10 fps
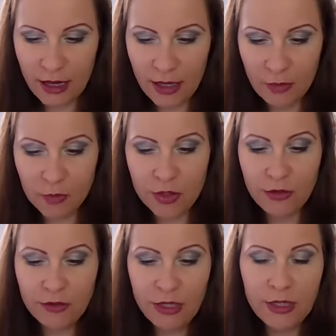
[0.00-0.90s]
I am
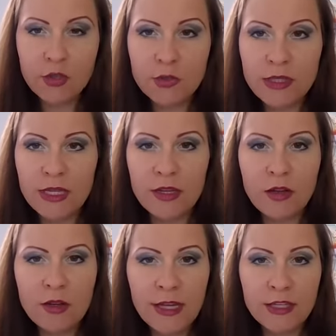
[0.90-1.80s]
currently doing an
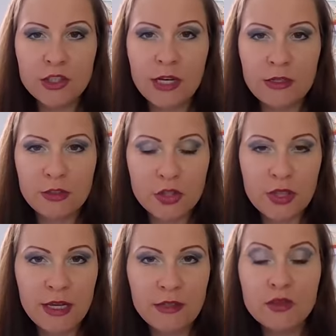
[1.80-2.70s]
online
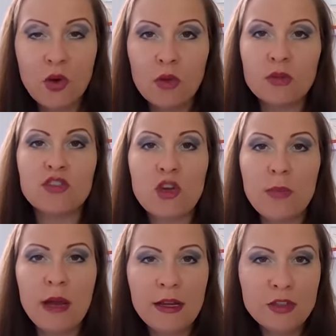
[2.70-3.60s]
challenge that is called
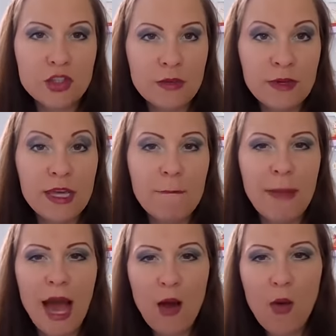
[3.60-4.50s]
Job Hunt Germany
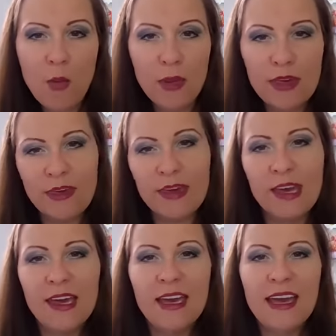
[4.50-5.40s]
Power Week.
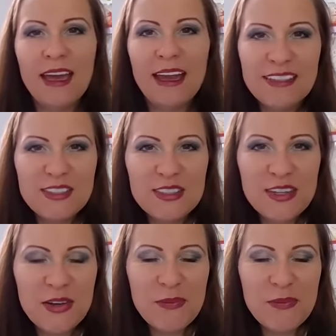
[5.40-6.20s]
And